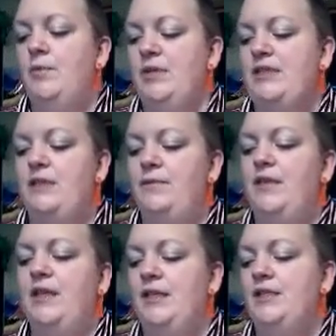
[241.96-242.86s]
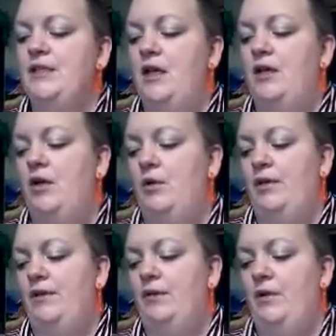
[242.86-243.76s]
but something is not
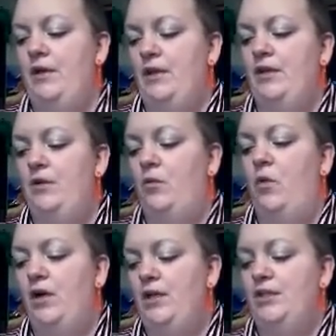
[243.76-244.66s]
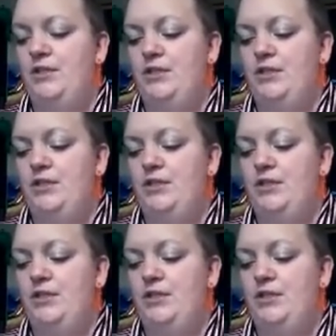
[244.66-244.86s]
going the way that you want it